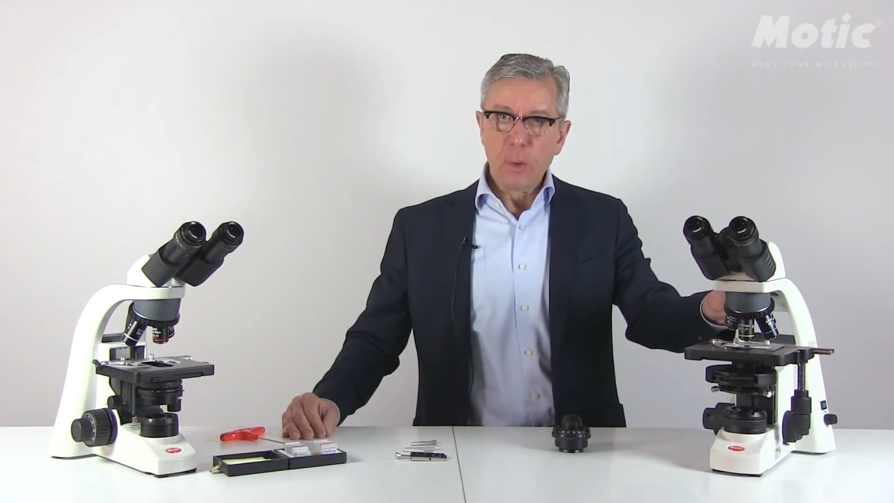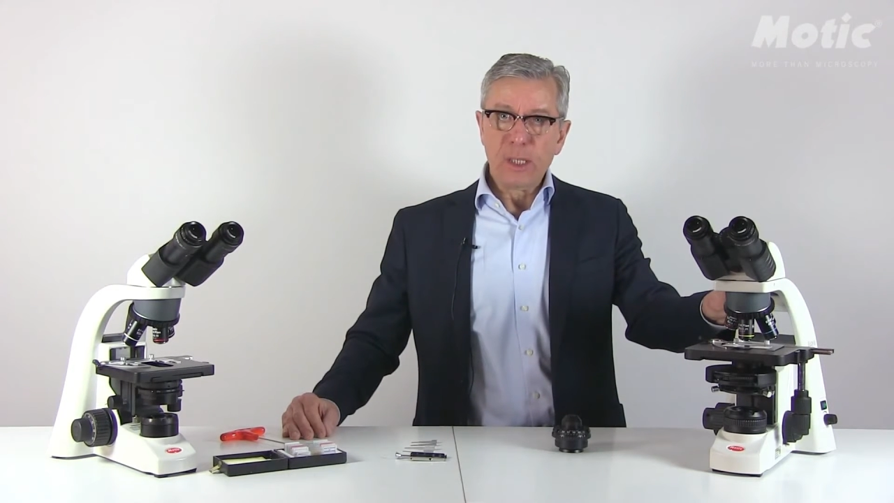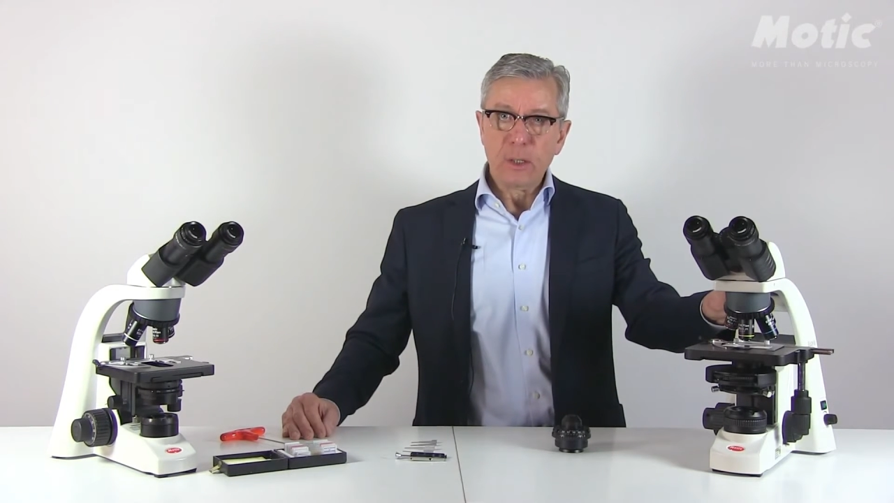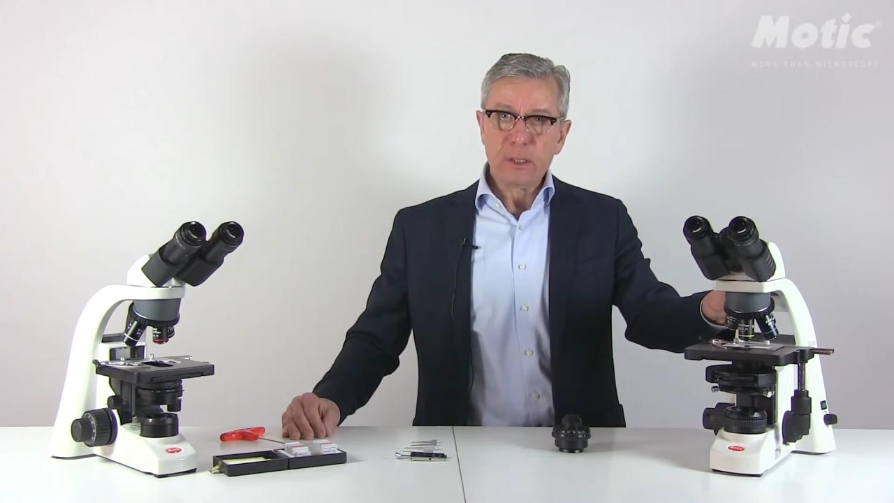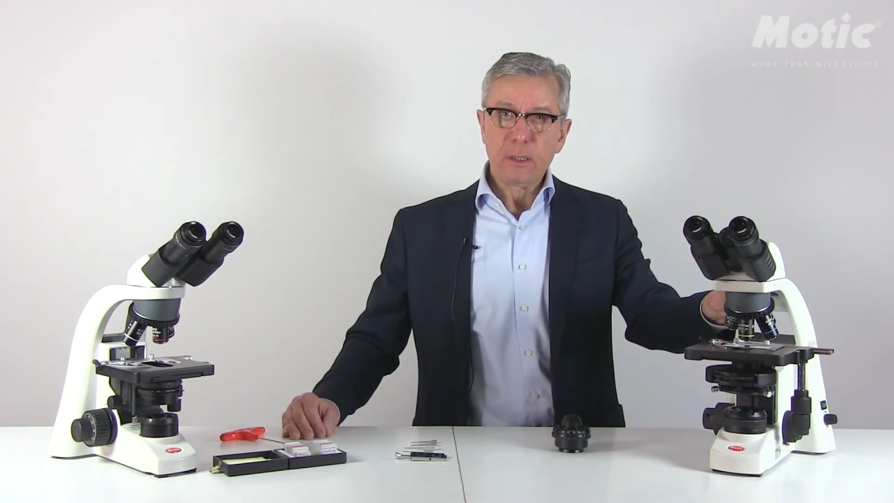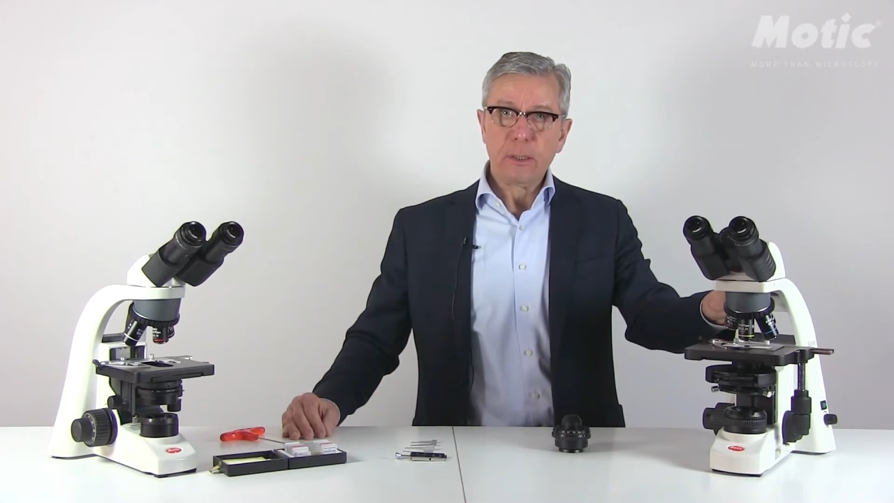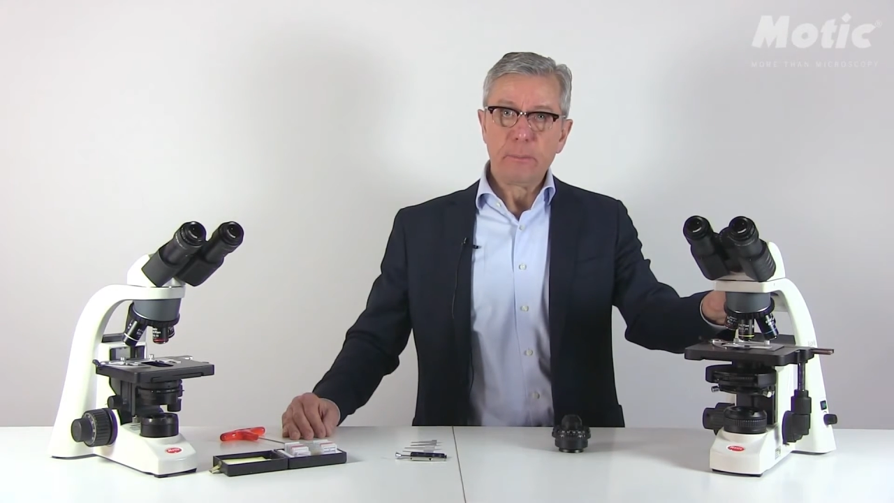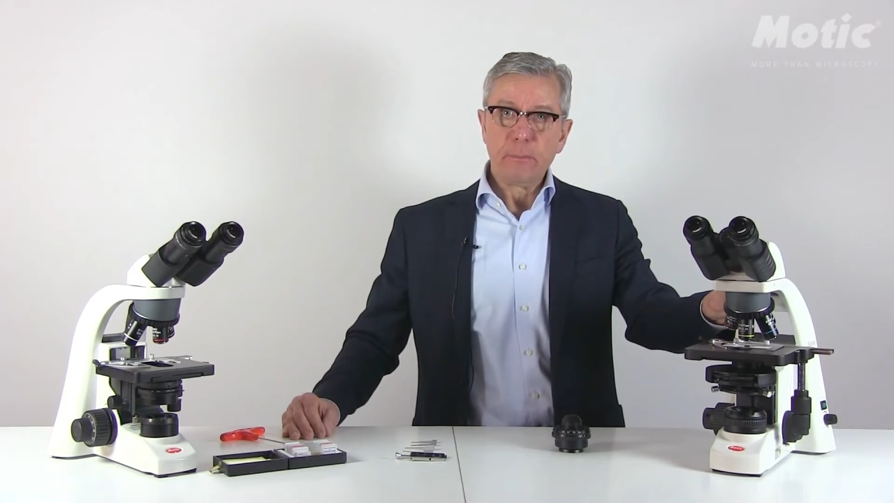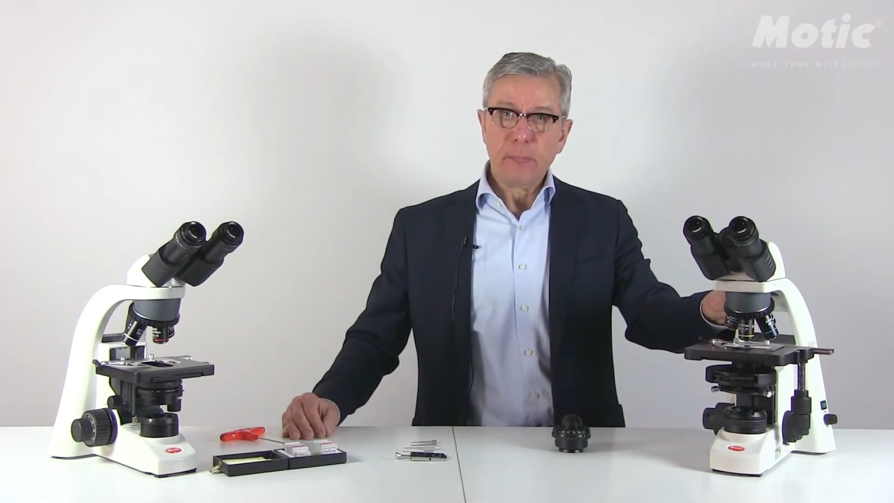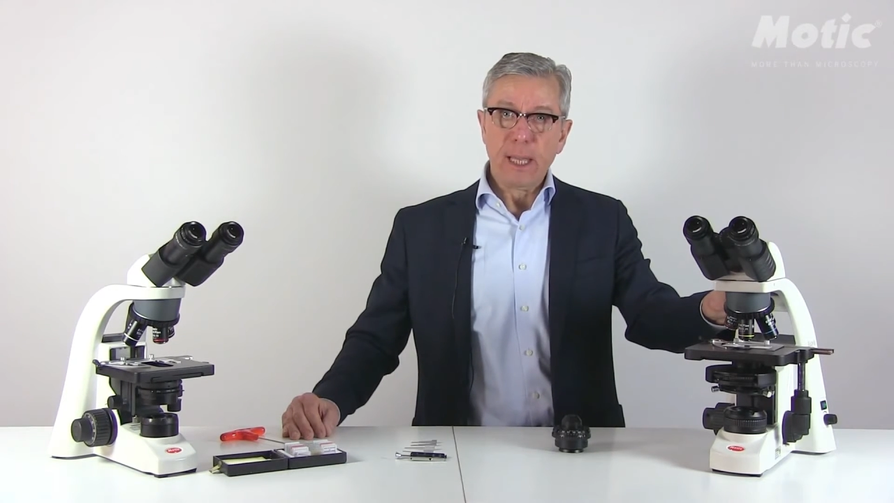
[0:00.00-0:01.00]
will not
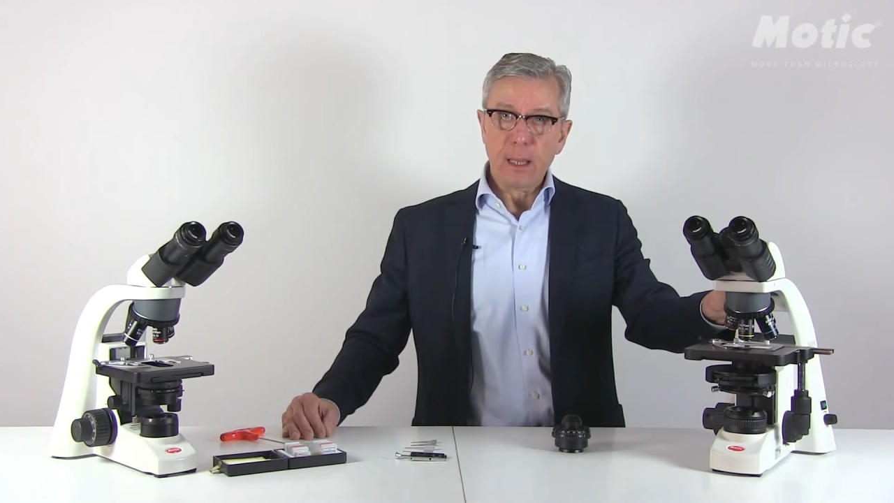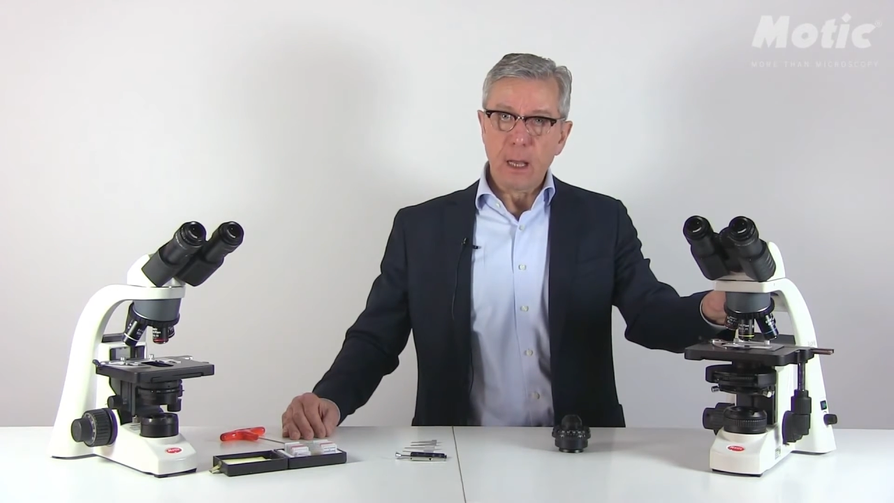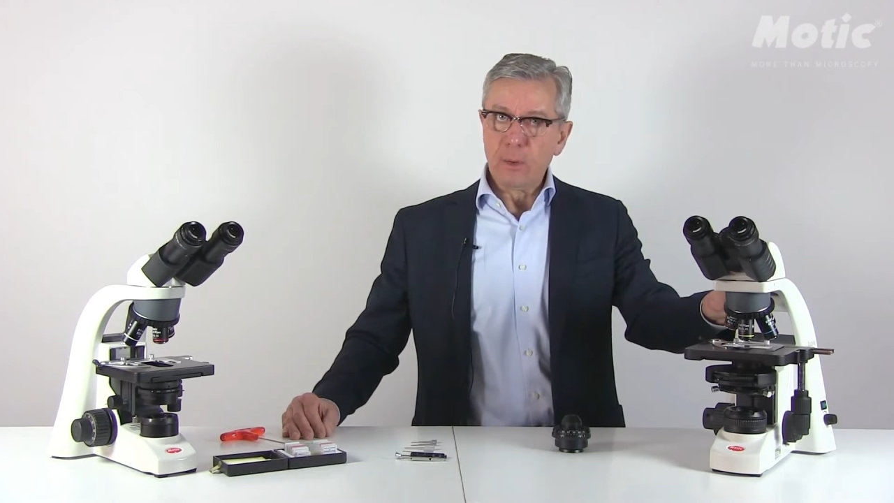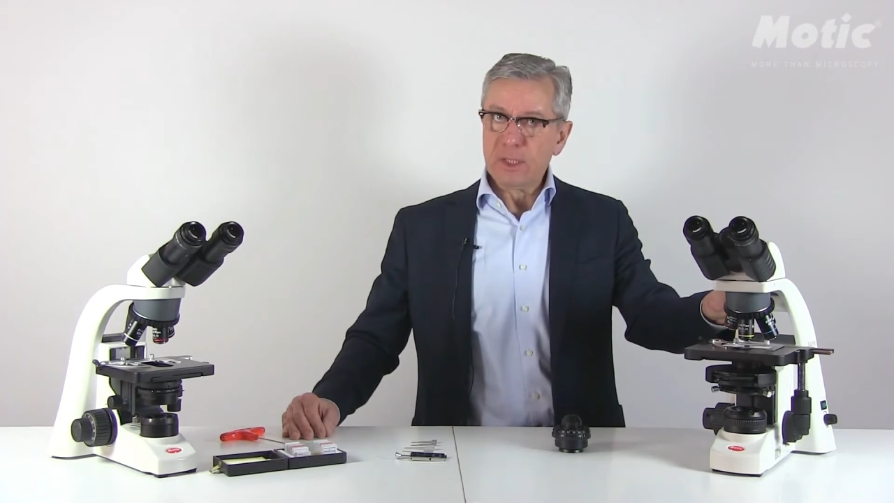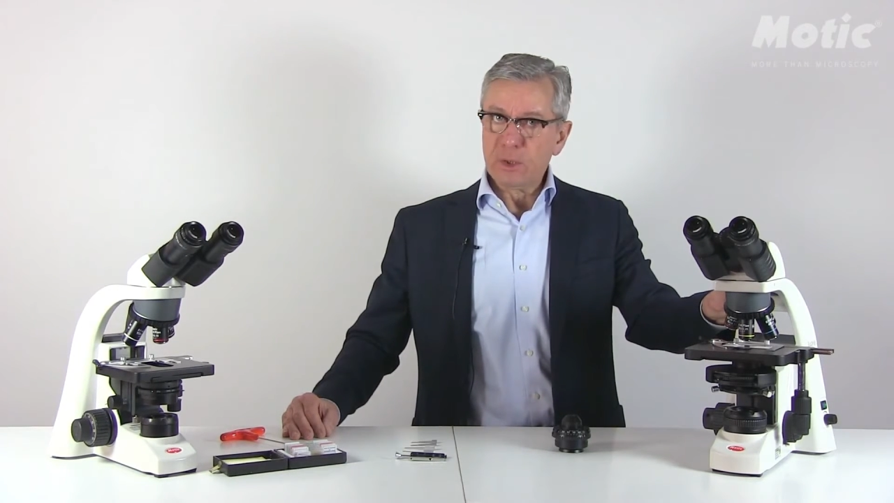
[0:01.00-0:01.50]
allow